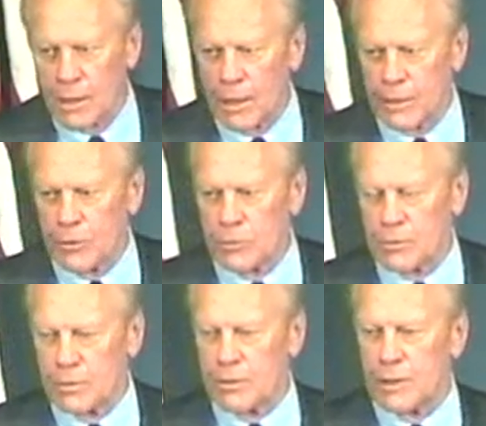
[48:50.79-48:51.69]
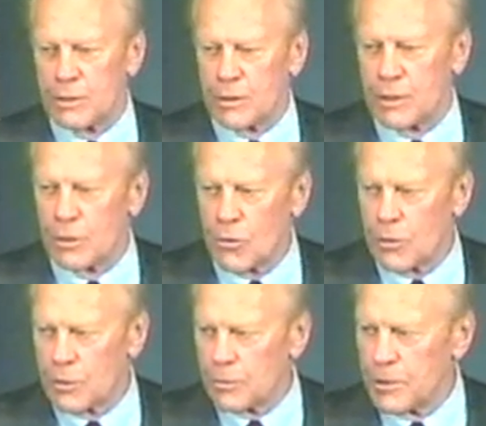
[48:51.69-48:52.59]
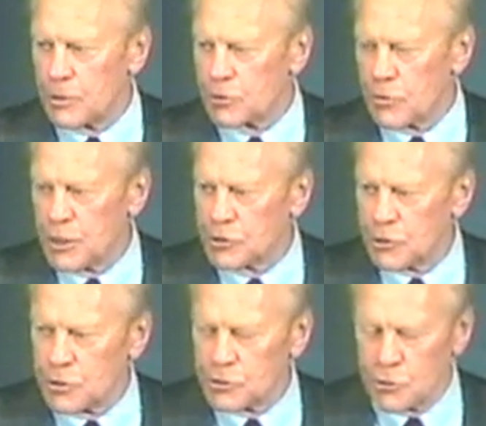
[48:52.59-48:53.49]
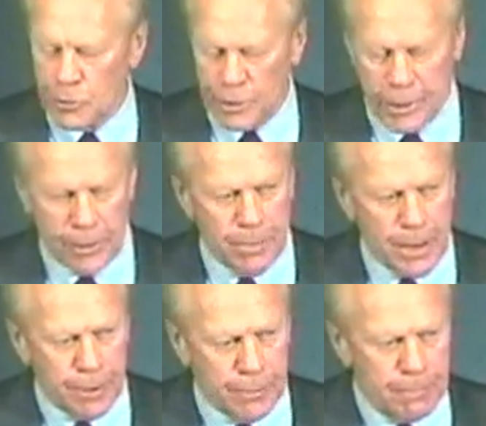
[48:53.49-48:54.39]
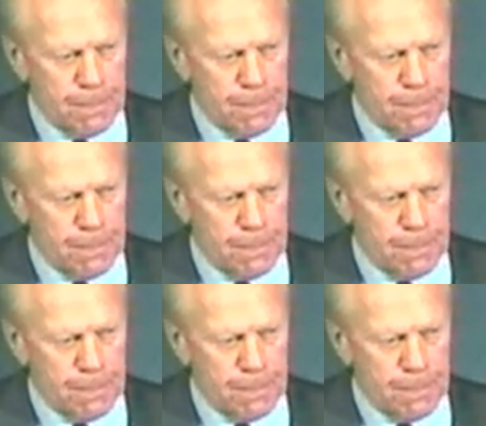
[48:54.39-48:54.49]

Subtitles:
I don't think the current administration is doing any better.